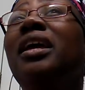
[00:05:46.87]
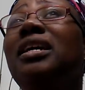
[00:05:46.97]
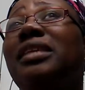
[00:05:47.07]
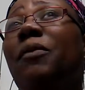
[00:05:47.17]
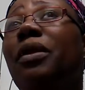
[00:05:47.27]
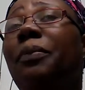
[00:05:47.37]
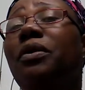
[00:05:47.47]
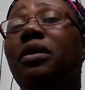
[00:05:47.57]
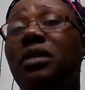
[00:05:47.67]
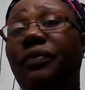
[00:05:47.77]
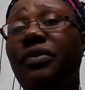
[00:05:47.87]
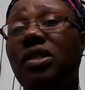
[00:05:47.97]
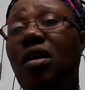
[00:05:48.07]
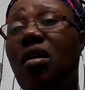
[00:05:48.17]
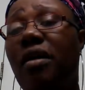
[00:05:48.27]
because I wanna put on a
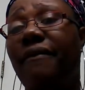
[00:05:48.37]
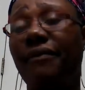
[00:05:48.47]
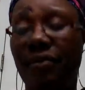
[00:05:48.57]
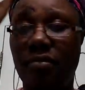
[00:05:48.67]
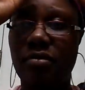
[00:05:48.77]
different scarf